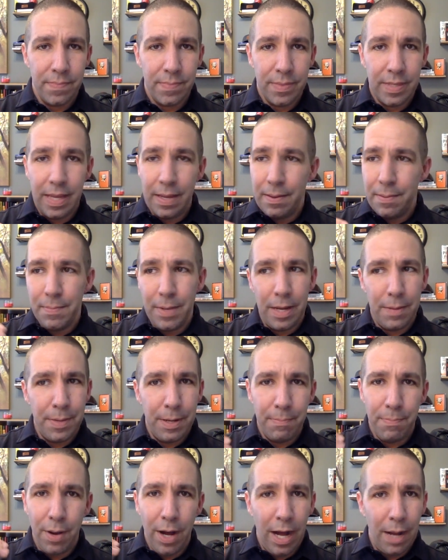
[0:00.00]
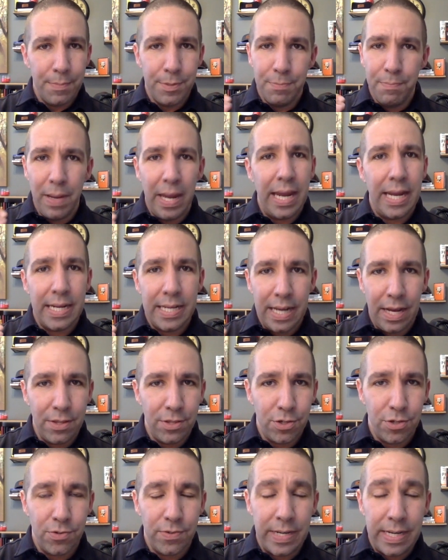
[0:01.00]
It may be Bob's bank down the
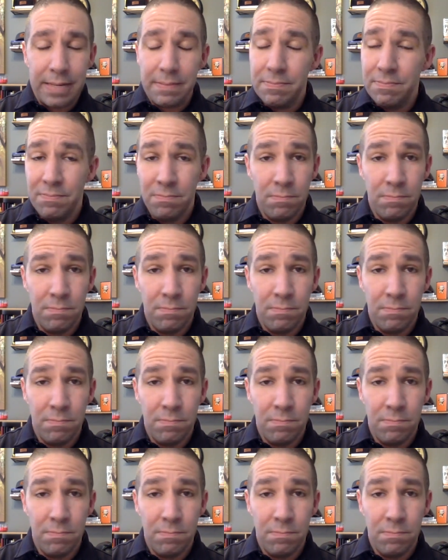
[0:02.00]
street,